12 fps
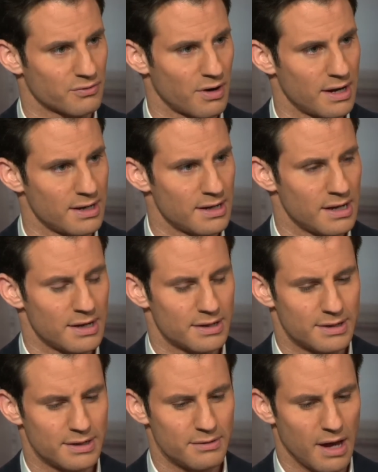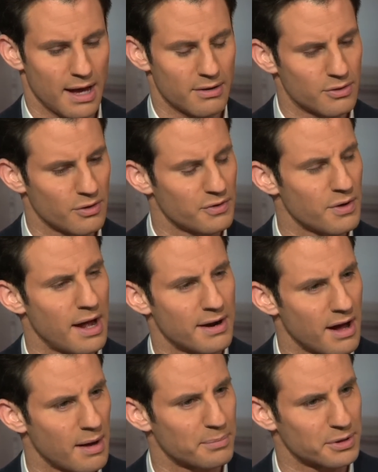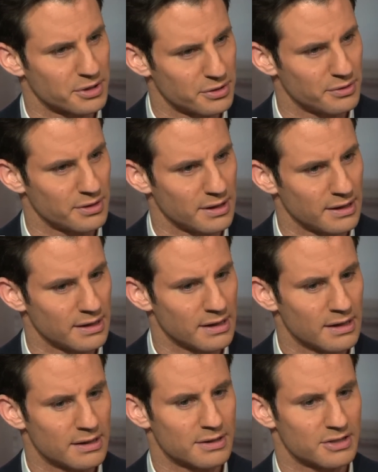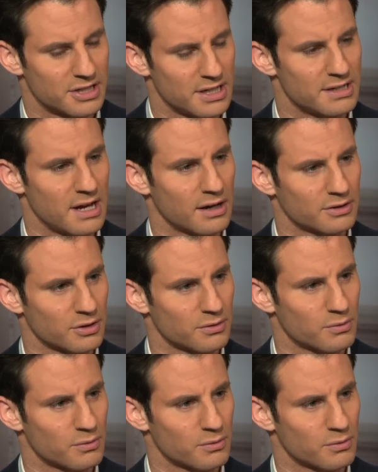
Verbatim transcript: right? Do you, I don't know if you had an opportunity to see Dr.